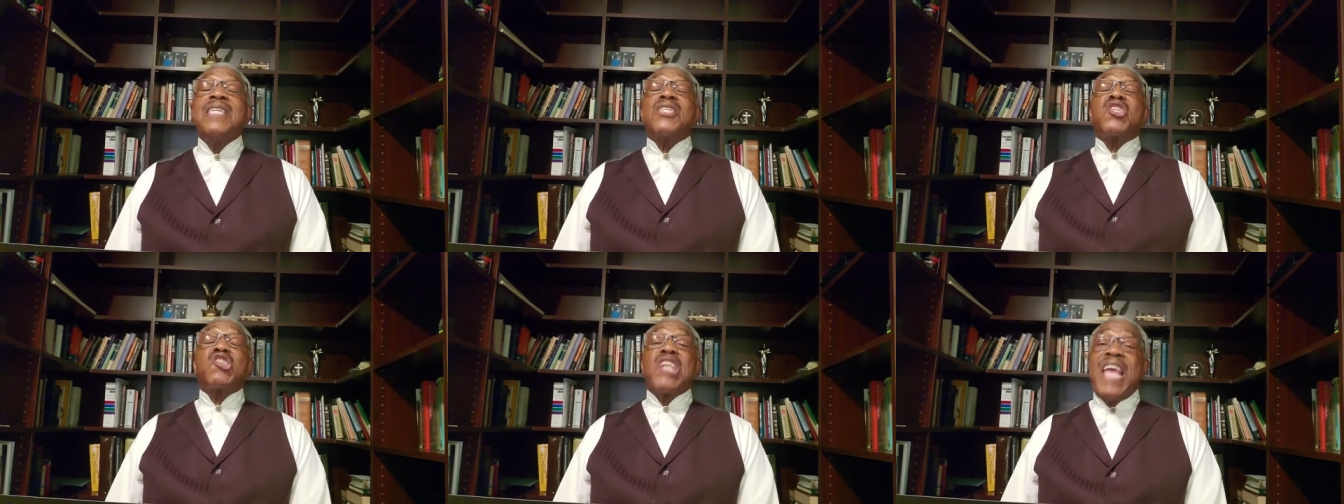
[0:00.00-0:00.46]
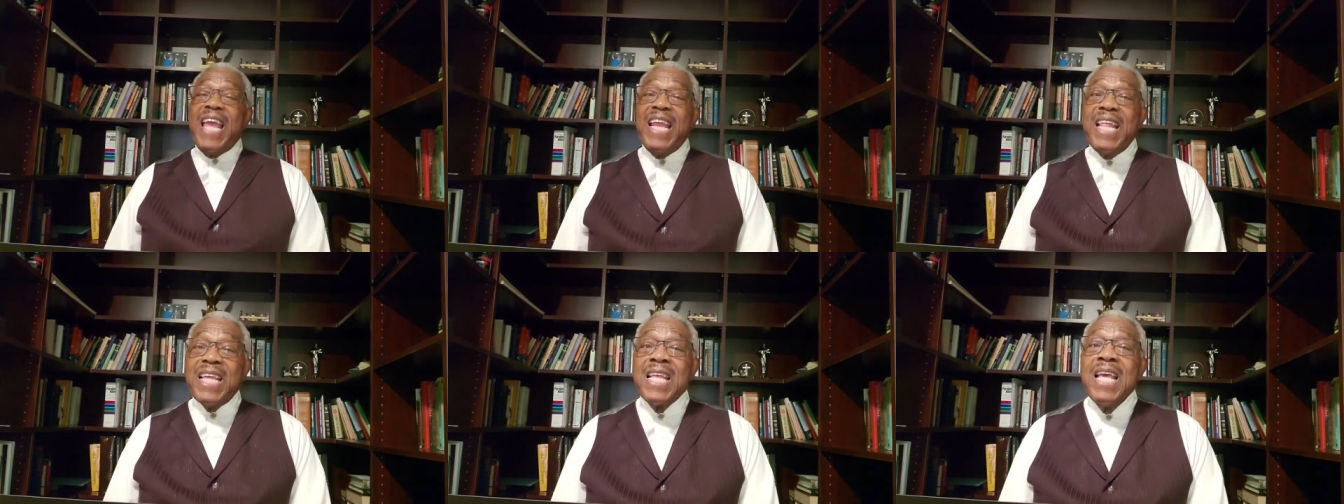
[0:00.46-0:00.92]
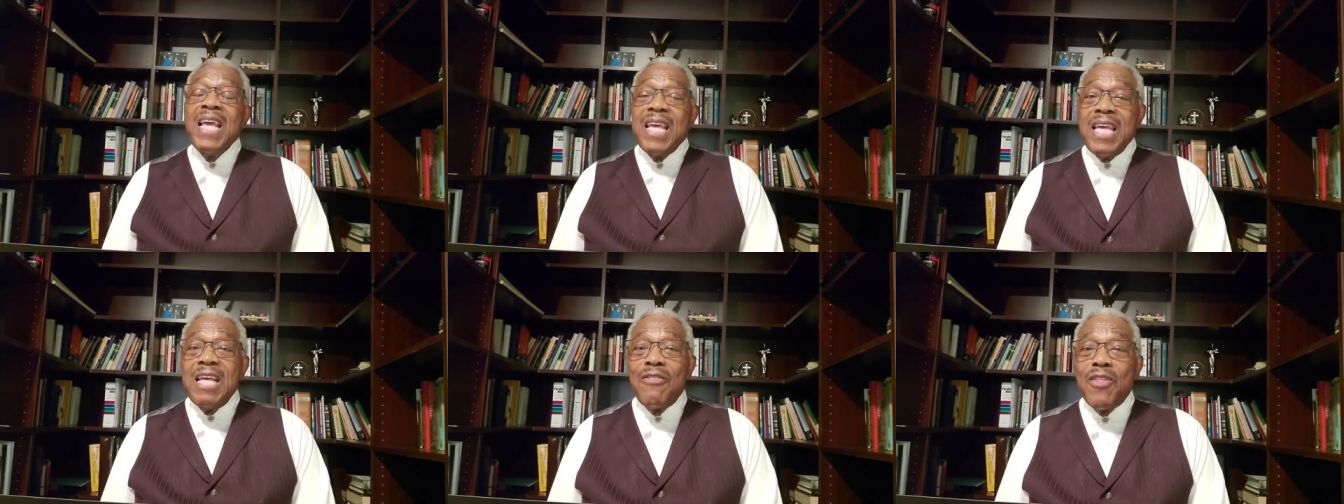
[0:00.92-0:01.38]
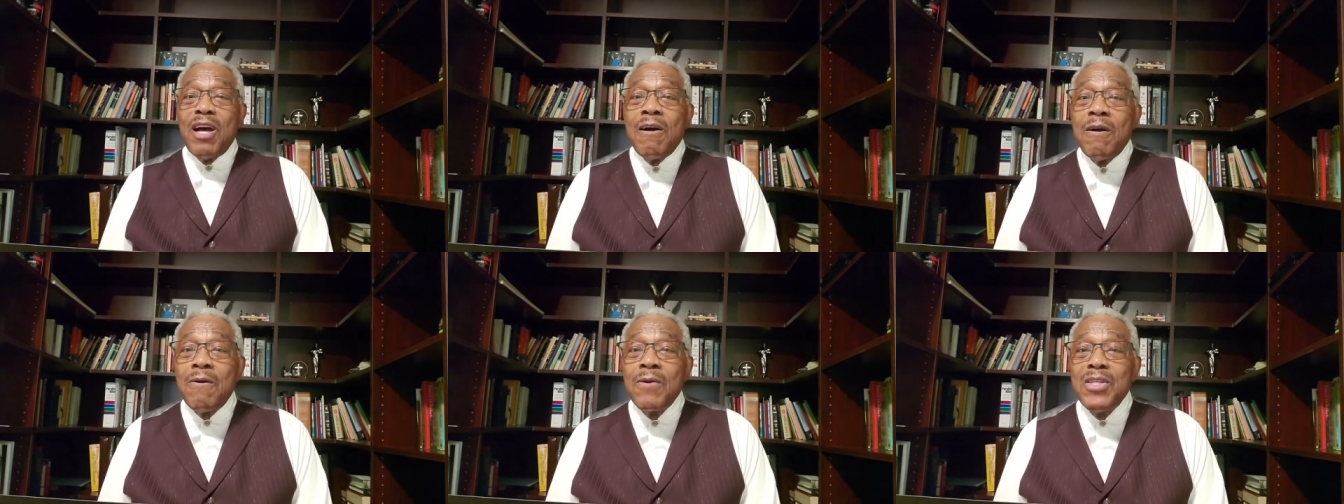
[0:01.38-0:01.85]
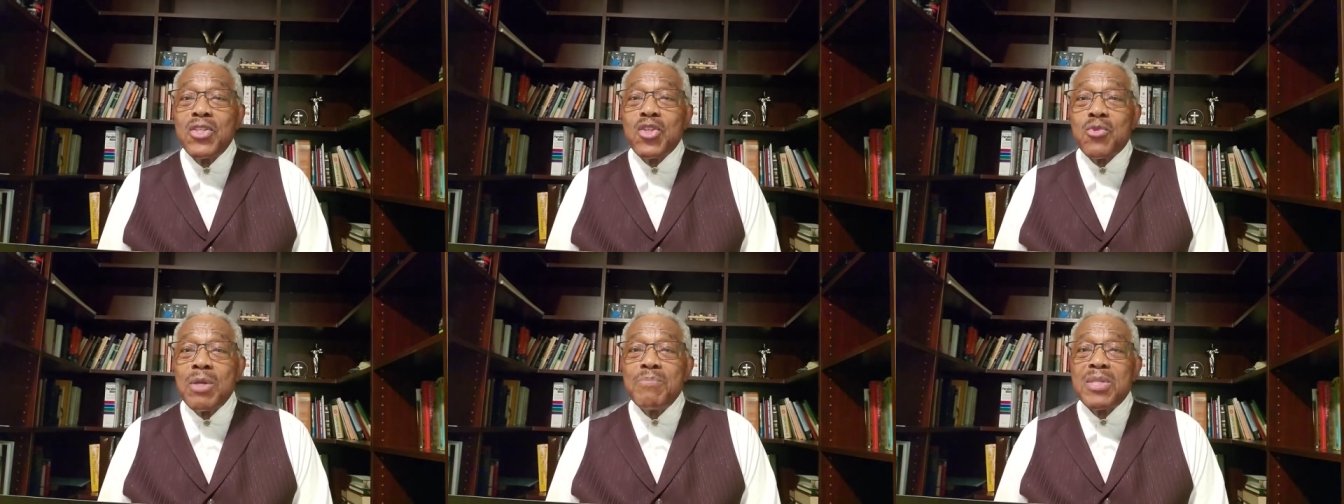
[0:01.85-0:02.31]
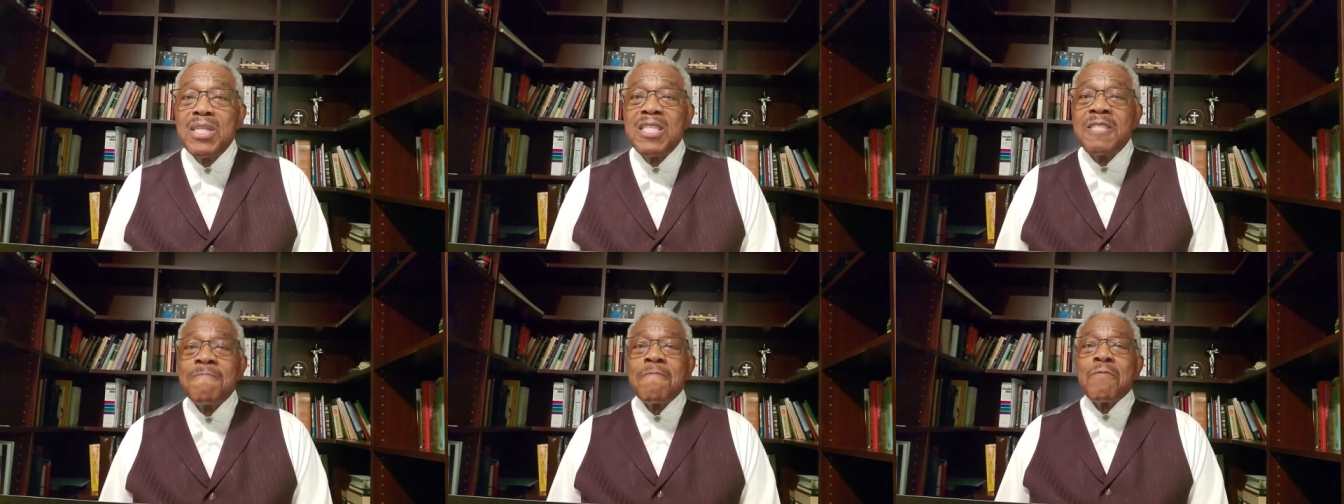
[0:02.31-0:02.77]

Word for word: stated in the Holy Scriptures.